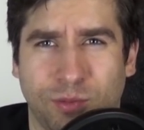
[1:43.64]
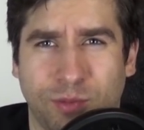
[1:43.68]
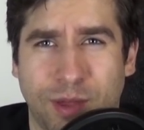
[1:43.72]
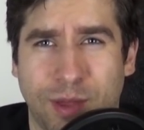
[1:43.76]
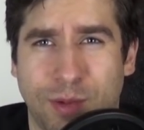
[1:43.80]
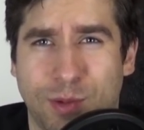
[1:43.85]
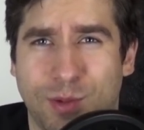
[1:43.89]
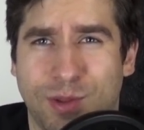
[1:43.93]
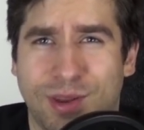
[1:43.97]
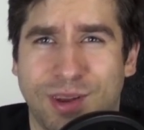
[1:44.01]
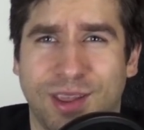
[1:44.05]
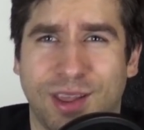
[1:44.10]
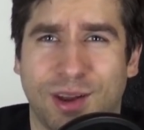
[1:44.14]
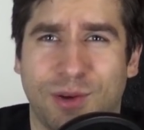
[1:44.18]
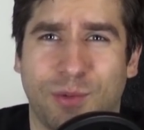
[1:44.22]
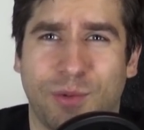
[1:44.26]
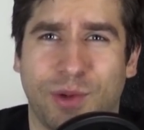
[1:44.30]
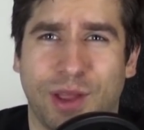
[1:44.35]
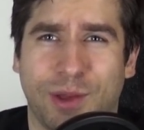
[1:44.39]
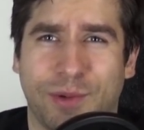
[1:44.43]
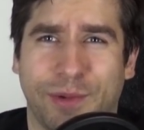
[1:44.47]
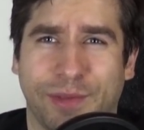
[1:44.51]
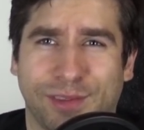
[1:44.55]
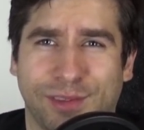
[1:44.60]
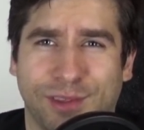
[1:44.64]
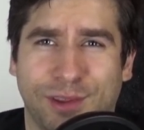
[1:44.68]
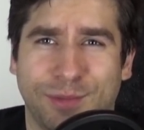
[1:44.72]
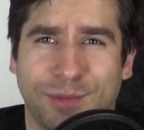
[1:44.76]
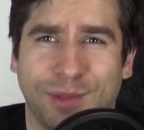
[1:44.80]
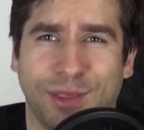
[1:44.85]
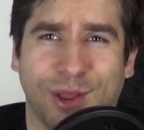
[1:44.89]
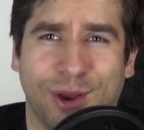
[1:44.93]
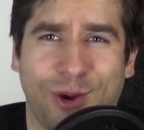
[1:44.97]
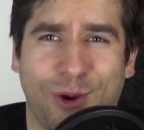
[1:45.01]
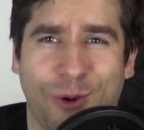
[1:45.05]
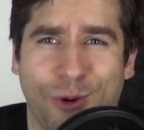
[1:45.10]
maybe we can get away with
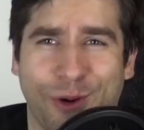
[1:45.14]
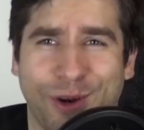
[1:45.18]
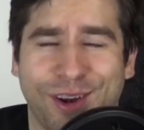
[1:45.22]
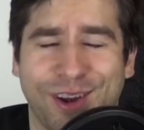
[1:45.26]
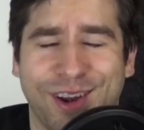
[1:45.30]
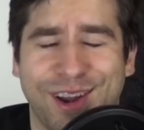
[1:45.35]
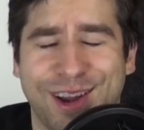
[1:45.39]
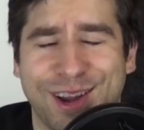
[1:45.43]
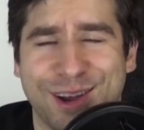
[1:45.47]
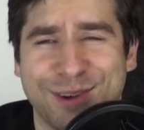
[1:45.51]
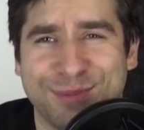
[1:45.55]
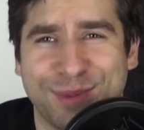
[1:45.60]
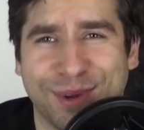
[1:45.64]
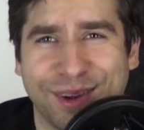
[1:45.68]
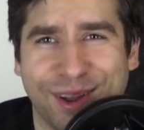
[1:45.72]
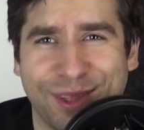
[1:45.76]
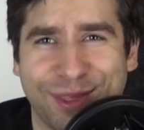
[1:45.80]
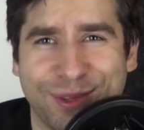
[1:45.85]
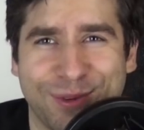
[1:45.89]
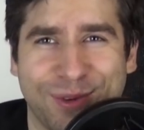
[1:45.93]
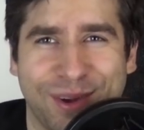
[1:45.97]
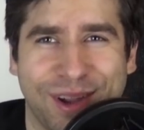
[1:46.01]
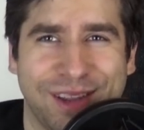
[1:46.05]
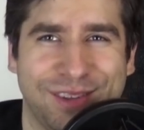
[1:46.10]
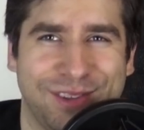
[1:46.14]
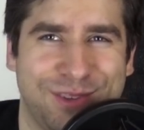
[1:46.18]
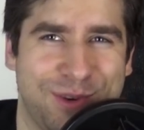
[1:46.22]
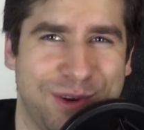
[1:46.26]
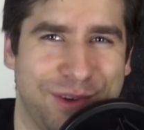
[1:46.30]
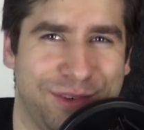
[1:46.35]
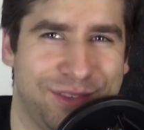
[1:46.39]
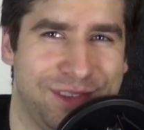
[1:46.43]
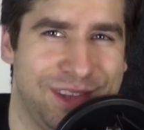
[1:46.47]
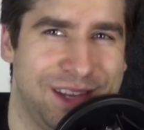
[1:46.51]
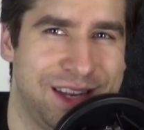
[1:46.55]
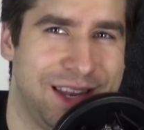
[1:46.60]
some in the corner here, but otherwise
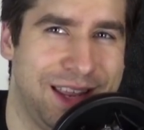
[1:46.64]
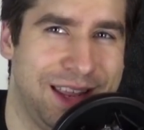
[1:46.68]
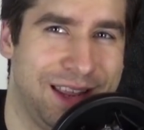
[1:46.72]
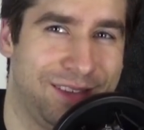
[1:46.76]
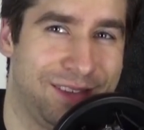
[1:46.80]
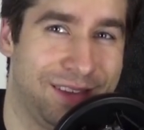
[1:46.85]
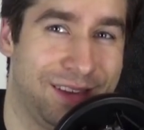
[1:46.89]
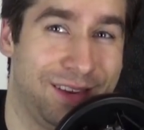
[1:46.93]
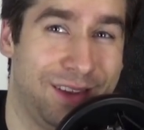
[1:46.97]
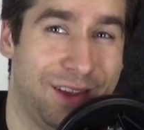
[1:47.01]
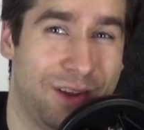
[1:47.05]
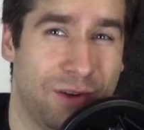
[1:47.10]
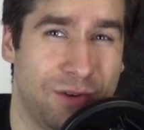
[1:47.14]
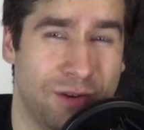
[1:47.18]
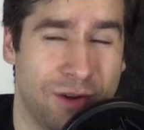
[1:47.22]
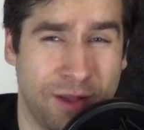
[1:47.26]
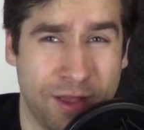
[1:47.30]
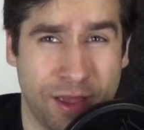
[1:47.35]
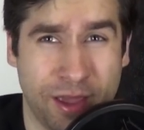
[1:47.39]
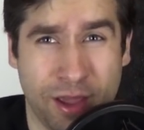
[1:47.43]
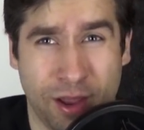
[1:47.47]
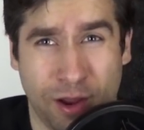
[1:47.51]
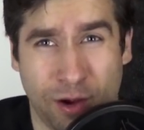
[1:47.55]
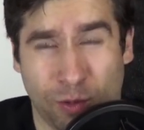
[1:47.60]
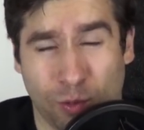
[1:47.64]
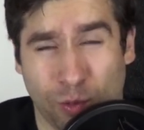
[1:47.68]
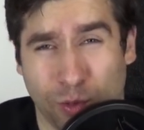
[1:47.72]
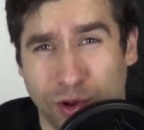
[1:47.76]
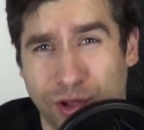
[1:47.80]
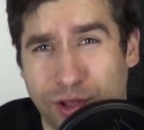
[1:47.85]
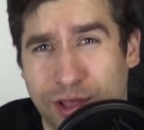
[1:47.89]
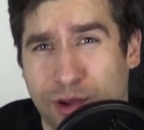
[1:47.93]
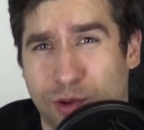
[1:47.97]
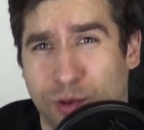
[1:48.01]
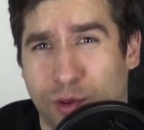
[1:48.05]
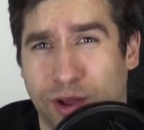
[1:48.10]
UFC takes that down
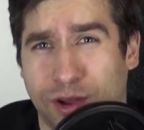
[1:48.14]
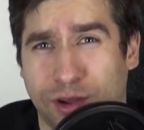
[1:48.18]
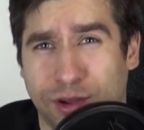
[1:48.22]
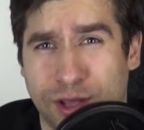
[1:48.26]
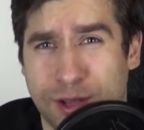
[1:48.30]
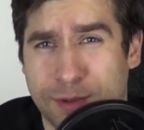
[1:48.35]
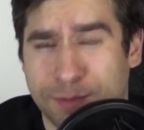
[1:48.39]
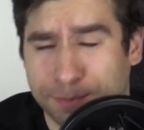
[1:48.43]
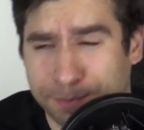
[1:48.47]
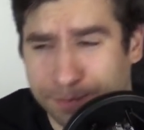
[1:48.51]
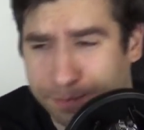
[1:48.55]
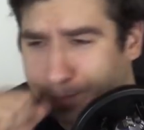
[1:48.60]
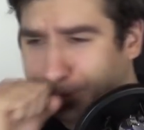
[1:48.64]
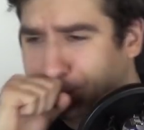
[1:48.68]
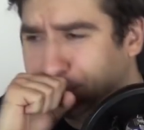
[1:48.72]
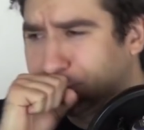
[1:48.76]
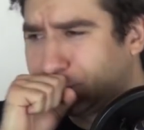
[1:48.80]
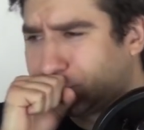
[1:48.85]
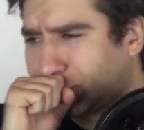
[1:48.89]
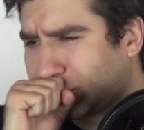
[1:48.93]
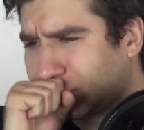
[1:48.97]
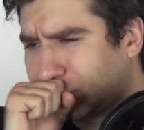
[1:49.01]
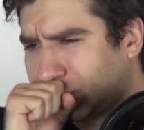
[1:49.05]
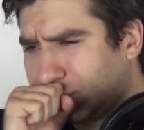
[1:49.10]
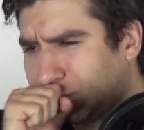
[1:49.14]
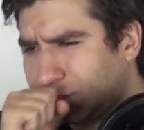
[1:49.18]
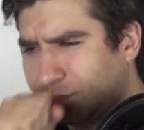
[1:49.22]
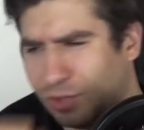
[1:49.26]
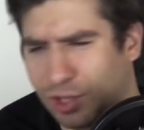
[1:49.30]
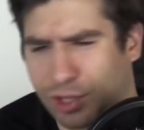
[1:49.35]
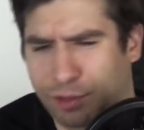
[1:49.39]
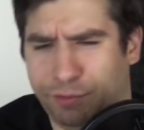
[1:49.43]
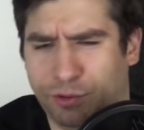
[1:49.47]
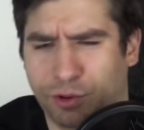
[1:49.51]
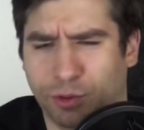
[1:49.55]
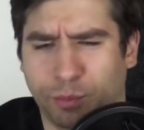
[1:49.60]
really quickly.
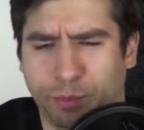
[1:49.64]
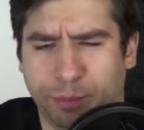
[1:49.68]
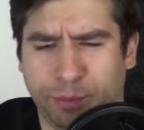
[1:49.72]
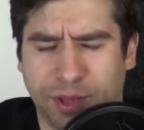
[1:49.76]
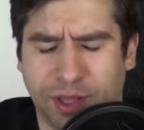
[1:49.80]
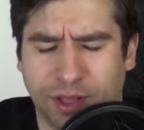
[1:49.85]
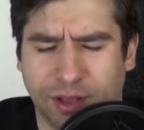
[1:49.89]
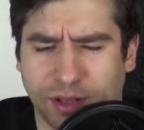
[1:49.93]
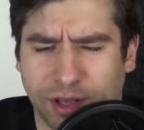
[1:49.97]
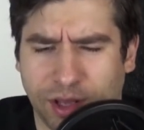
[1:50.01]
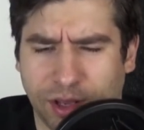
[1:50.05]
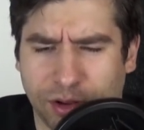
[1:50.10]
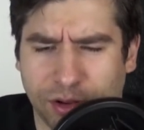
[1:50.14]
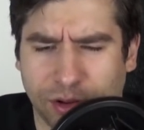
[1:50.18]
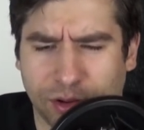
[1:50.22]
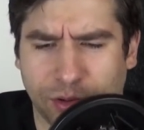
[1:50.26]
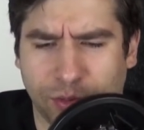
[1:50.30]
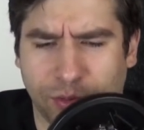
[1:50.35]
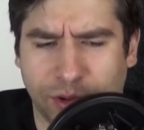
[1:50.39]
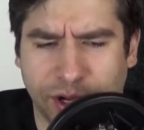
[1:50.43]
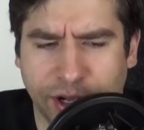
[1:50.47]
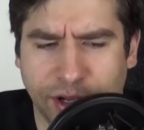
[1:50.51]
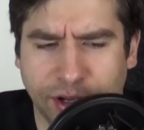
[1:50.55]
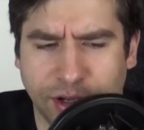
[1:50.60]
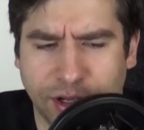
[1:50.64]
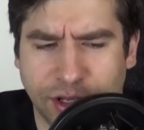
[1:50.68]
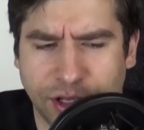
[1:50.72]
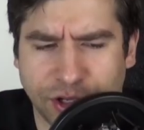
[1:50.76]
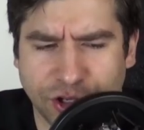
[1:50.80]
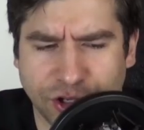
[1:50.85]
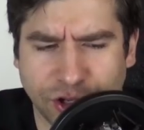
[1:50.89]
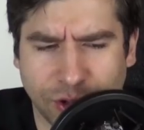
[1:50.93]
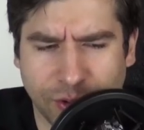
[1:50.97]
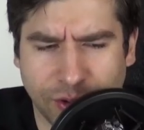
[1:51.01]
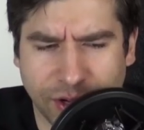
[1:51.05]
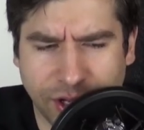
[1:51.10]
If you're being like, oh, why didn't he
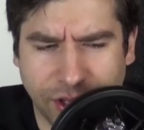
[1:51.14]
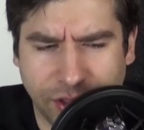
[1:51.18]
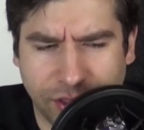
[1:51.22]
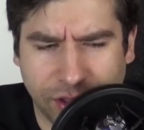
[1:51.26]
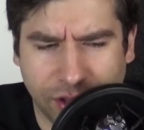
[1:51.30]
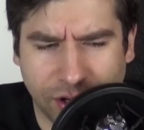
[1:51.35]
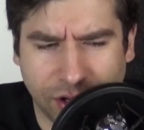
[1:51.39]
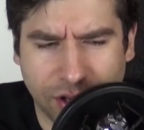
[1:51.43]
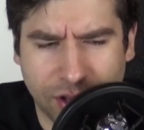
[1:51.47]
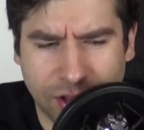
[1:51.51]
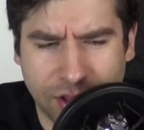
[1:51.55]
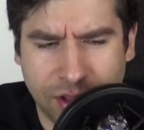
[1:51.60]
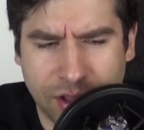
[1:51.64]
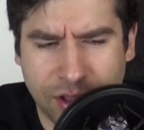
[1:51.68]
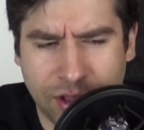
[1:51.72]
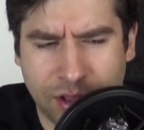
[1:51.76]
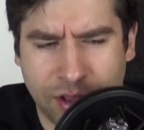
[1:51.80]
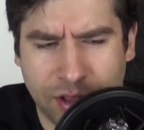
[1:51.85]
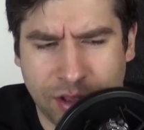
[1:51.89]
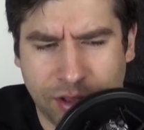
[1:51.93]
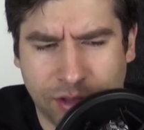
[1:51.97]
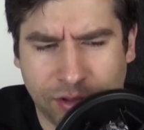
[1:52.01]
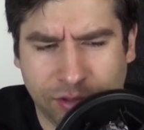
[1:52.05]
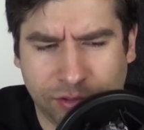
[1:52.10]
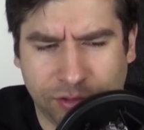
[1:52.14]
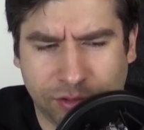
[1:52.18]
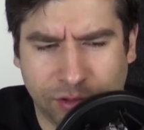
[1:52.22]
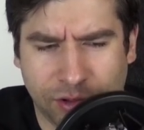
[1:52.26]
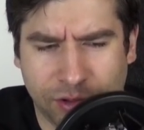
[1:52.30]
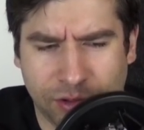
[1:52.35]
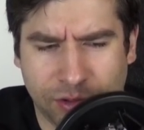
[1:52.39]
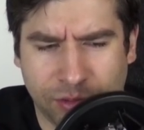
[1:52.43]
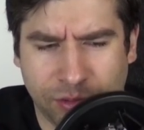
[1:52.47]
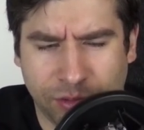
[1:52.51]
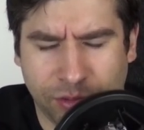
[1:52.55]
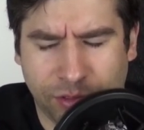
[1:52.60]
show anything?
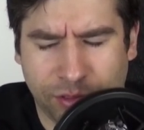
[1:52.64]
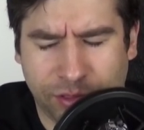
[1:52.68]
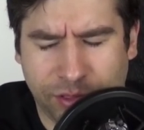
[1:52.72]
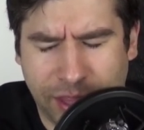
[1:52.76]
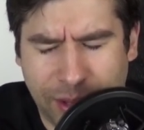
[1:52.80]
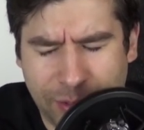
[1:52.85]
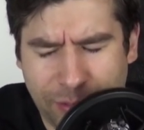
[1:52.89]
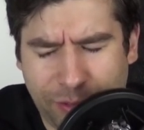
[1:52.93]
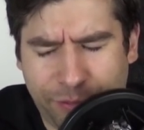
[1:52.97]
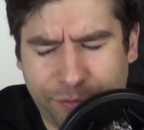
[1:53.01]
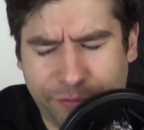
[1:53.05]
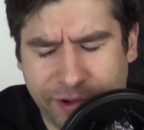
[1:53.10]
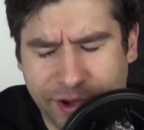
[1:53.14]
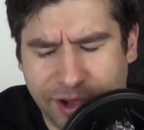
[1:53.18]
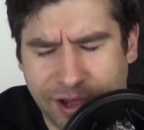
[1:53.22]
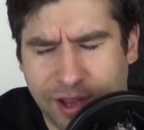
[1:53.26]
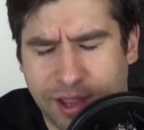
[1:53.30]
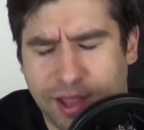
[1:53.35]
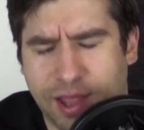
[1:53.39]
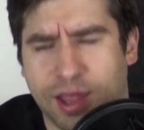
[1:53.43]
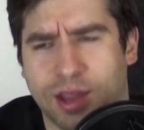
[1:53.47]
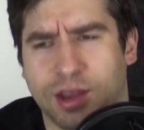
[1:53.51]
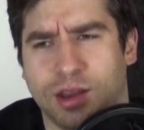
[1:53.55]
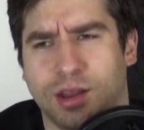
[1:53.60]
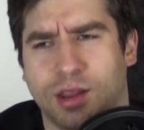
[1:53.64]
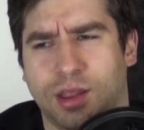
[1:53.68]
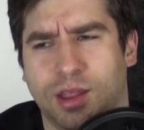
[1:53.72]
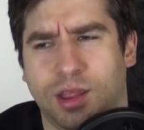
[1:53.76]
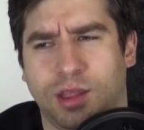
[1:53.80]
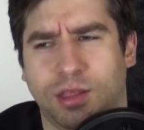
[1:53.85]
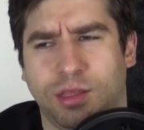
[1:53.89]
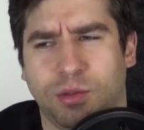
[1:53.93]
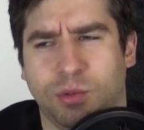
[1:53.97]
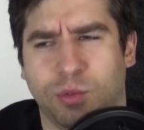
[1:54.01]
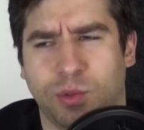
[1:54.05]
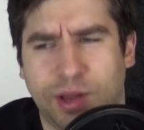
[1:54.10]
So they will fight again,
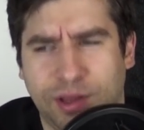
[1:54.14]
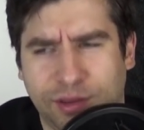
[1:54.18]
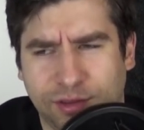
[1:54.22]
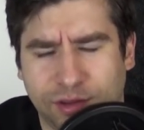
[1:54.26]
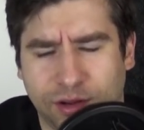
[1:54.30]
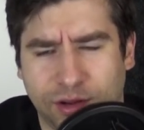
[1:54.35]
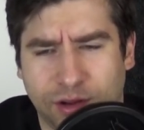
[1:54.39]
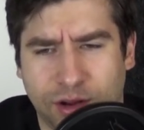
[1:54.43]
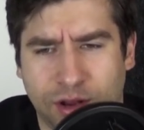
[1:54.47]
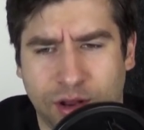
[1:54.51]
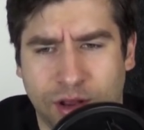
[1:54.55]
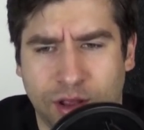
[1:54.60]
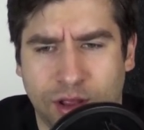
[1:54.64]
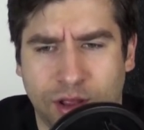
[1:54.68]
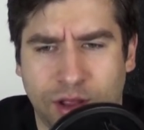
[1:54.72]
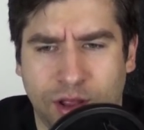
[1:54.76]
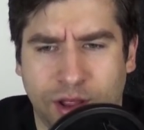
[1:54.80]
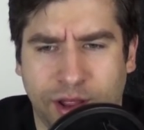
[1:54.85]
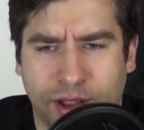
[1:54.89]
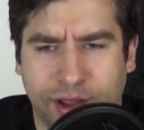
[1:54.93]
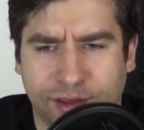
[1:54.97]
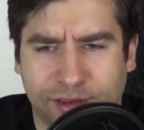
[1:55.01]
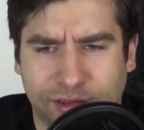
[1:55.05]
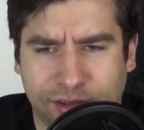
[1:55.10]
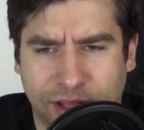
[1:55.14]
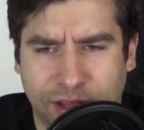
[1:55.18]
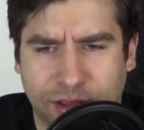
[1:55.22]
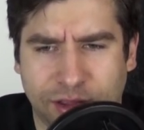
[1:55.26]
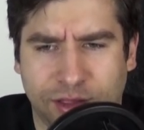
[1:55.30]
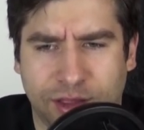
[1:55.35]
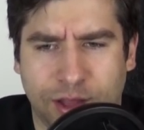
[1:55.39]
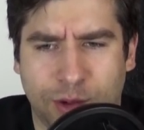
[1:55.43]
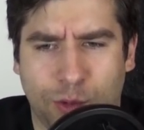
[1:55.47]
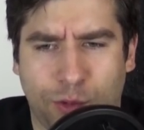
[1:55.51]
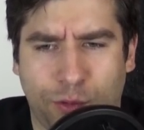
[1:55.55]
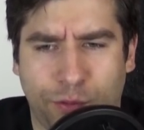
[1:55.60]
and the reason I say
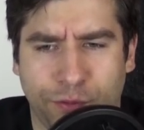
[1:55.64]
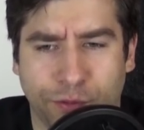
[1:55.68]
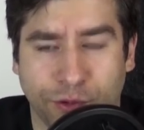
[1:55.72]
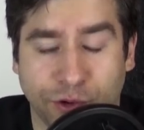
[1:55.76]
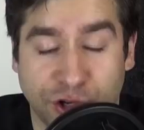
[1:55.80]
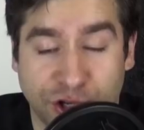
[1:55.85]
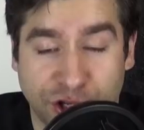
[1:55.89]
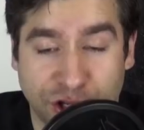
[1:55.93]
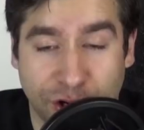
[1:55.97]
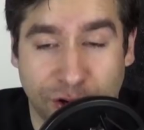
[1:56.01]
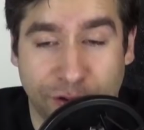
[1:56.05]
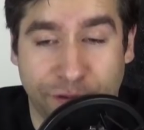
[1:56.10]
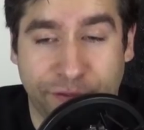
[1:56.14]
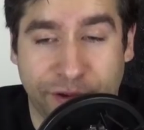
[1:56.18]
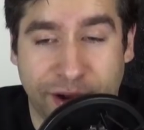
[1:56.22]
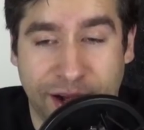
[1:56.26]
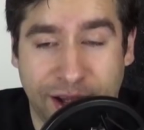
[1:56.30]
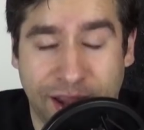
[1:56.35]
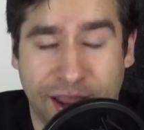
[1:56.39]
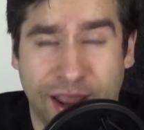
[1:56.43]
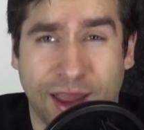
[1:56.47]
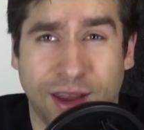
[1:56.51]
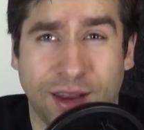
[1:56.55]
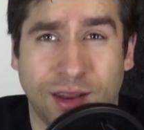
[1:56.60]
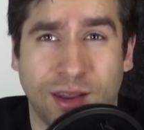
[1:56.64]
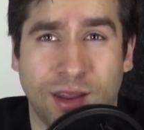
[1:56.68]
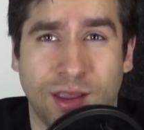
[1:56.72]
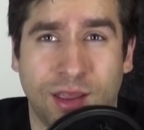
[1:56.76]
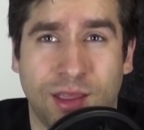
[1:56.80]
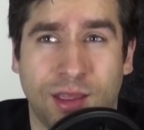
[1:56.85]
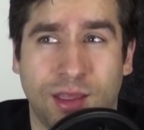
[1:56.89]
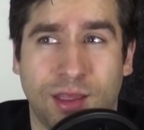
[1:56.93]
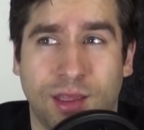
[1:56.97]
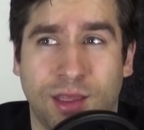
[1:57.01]
that they will for sure fight again